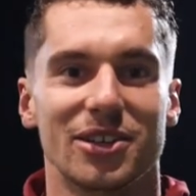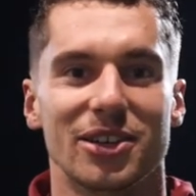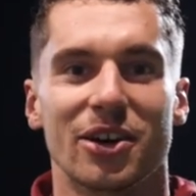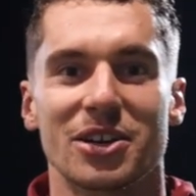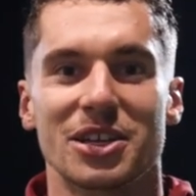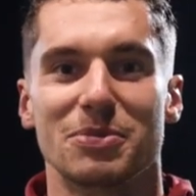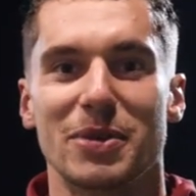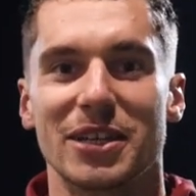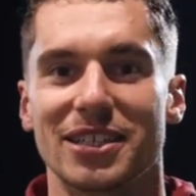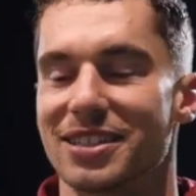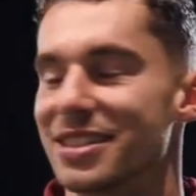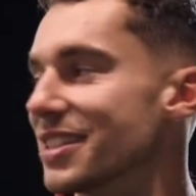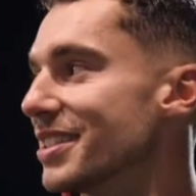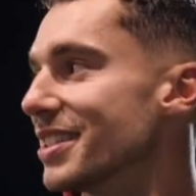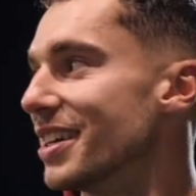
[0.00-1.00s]
Youngie's
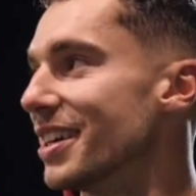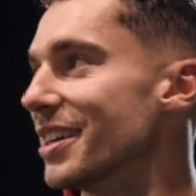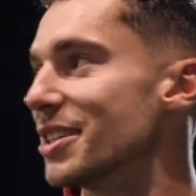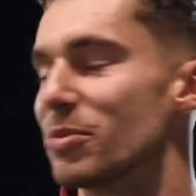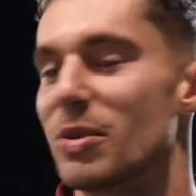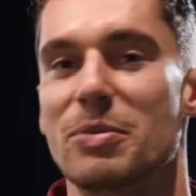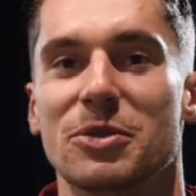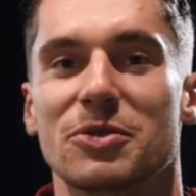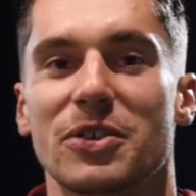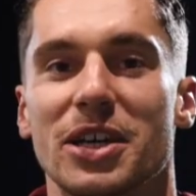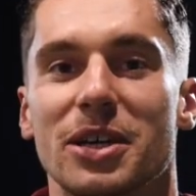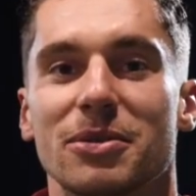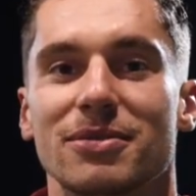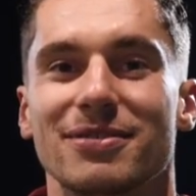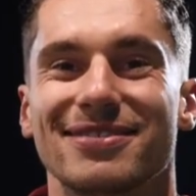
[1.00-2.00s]
missus, this win was for
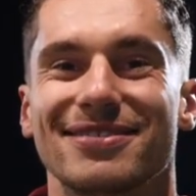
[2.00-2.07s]
you.